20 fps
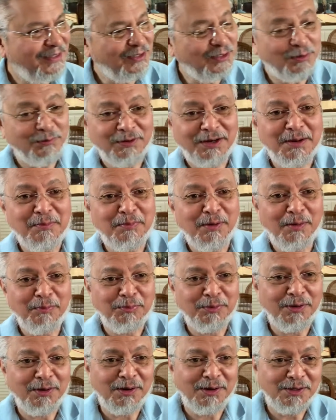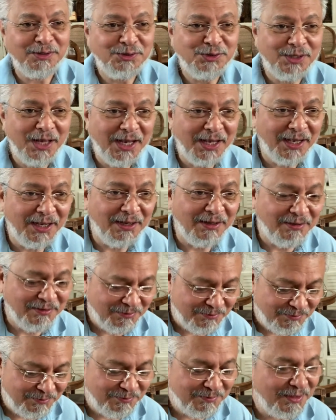It's a very popular saying
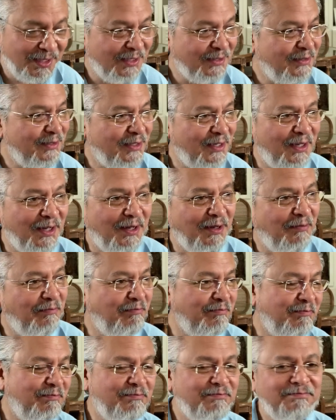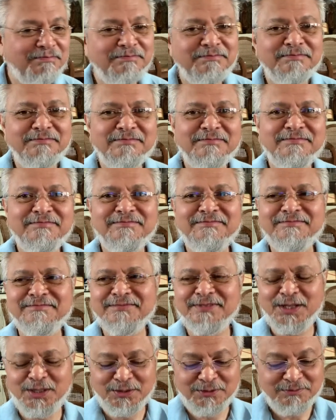that, uh,
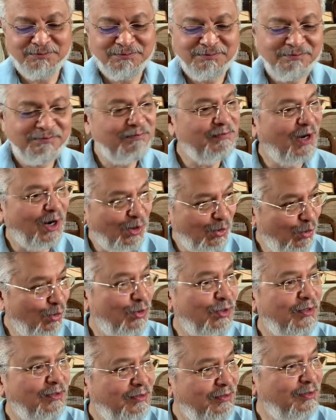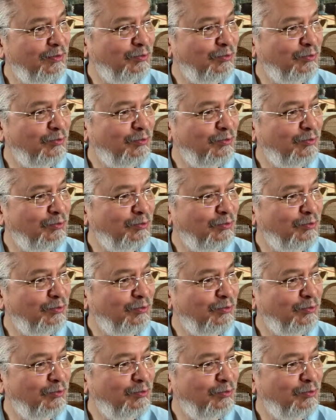you know, our Lord